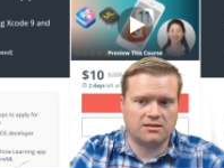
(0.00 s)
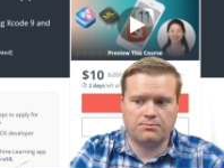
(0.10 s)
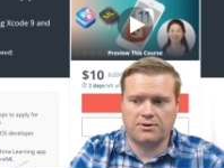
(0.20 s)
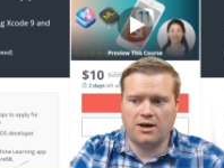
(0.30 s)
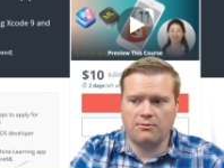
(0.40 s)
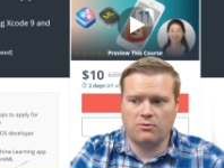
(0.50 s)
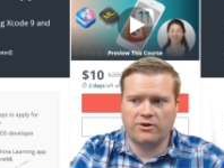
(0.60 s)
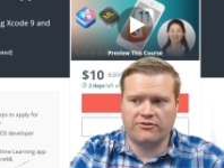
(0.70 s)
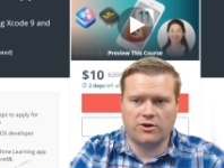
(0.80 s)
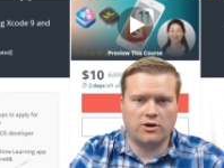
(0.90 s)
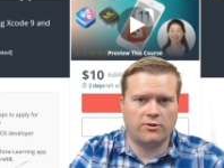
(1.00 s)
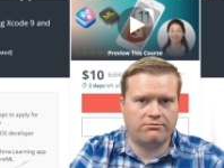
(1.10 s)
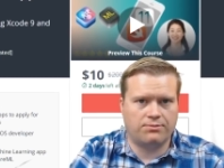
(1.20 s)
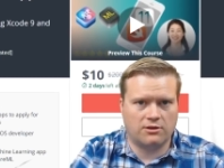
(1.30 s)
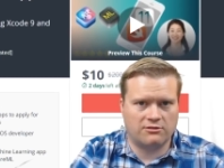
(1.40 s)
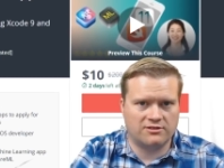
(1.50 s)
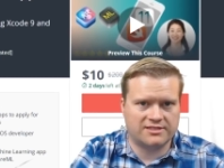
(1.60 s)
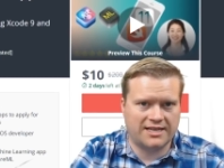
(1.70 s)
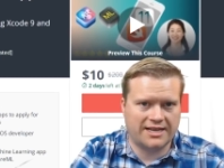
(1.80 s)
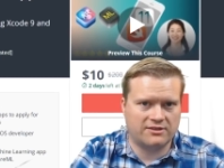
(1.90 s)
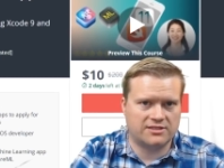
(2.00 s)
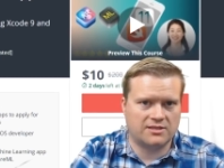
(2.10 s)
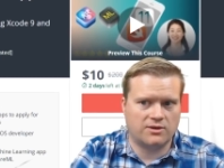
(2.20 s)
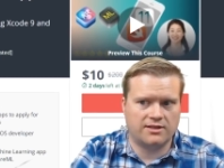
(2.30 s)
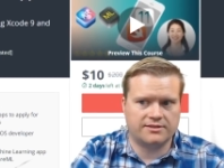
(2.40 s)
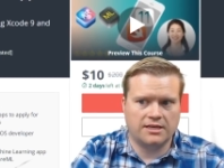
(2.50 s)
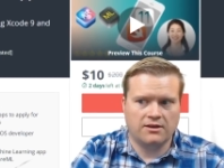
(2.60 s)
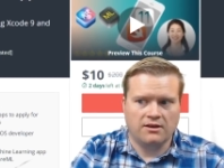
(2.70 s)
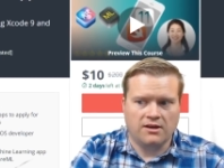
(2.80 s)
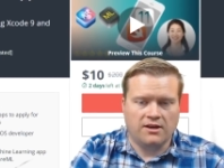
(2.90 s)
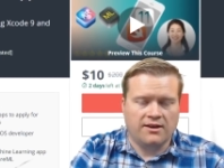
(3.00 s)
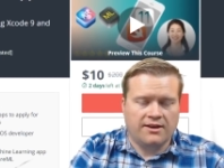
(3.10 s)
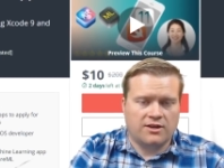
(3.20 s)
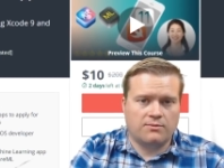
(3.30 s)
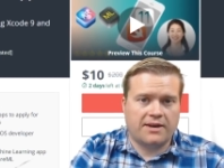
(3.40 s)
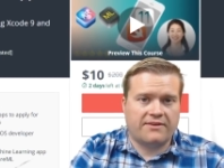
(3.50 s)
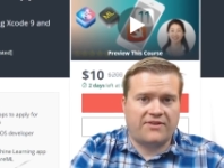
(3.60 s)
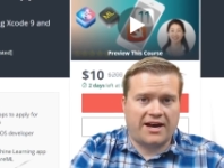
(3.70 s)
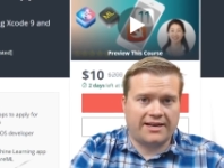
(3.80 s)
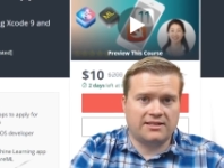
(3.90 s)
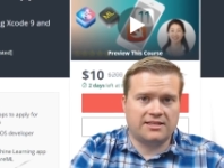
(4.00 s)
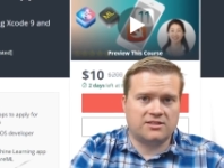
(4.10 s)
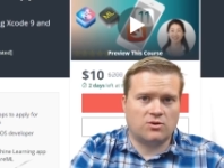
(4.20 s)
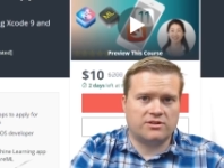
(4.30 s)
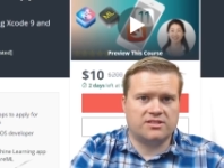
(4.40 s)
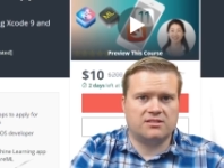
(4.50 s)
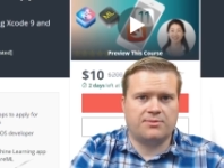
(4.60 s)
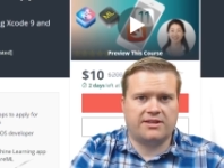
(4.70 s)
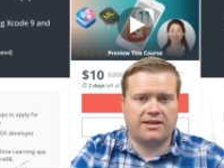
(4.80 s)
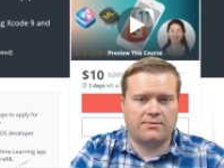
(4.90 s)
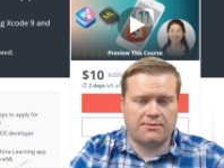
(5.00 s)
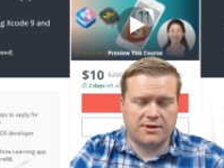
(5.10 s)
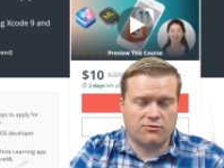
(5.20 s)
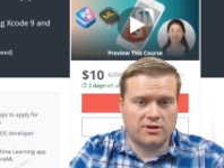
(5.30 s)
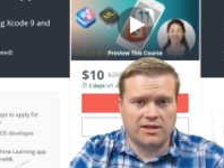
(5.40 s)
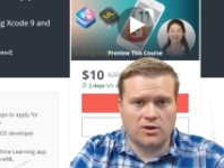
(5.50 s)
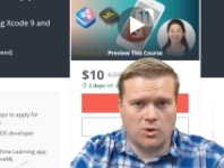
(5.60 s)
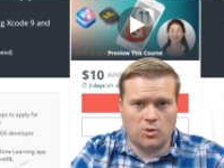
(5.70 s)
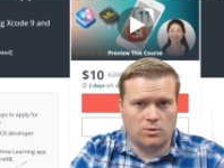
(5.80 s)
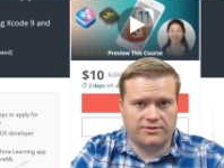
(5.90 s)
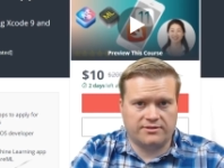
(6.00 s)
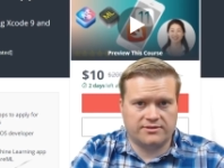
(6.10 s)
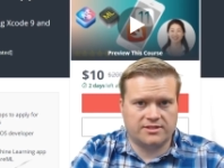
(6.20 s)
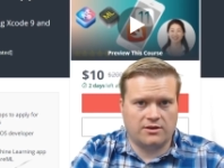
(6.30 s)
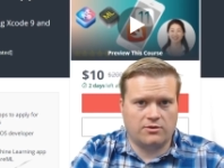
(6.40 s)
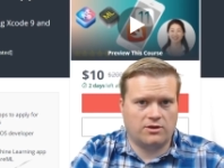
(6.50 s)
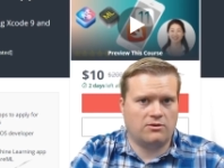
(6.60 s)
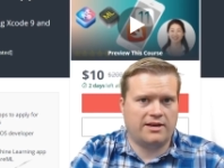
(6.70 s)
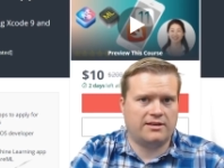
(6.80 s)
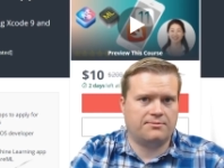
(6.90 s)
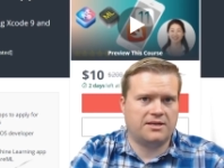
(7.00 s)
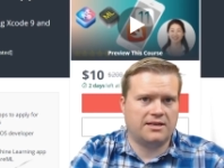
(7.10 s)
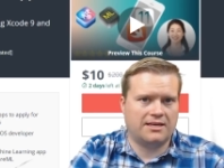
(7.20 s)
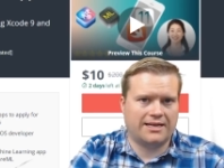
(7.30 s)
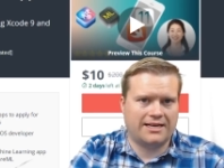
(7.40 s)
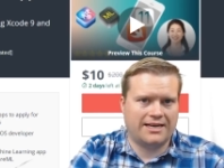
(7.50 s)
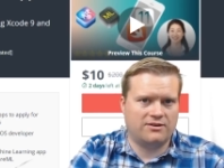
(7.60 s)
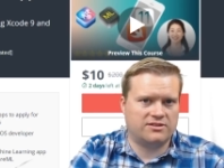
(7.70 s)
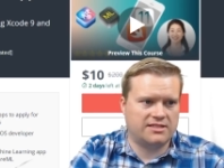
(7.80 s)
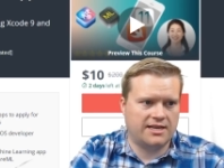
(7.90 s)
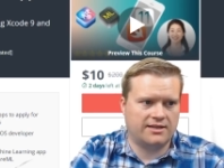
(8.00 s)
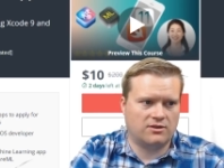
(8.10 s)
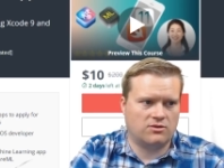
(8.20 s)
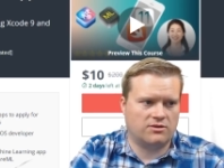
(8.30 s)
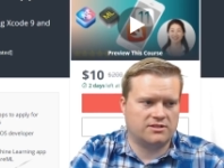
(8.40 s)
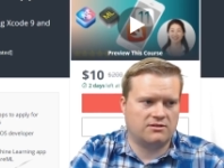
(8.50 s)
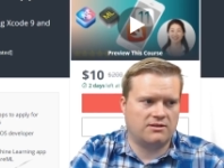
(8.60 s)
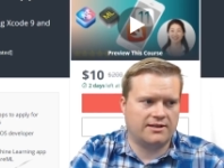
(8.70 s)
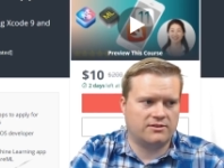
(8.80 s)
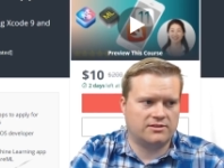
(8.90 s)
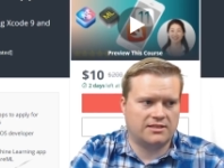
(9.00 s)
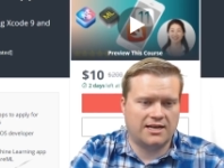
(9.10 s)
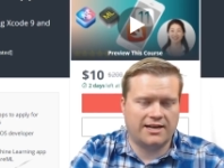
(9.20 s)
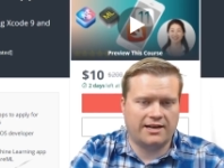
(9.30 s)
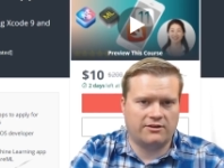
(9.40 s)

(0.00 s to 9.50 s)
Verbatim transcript: problem with going with Pluralsight or somewhere else you may find these courses, but they might be really old. So you'll end up getting like an iOS 10 course or iOS 9